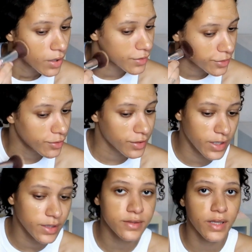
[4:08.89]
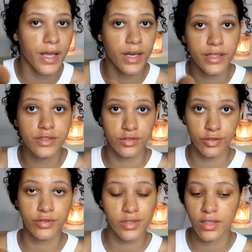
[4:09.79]
in 2 days, and I
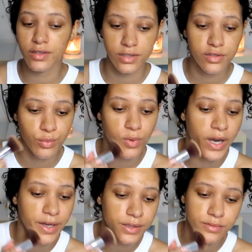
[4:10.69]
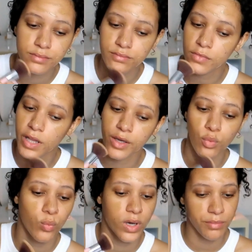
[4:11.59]
do still need to write like
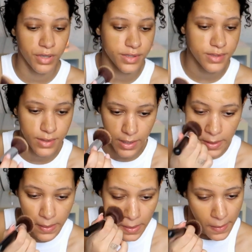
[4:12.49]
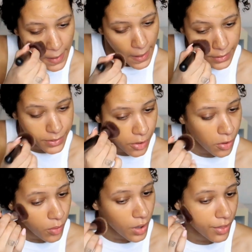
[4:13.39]
what I'm gonna say. I
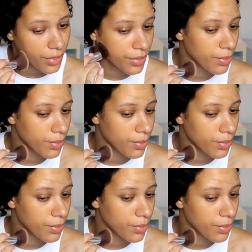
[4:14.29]
know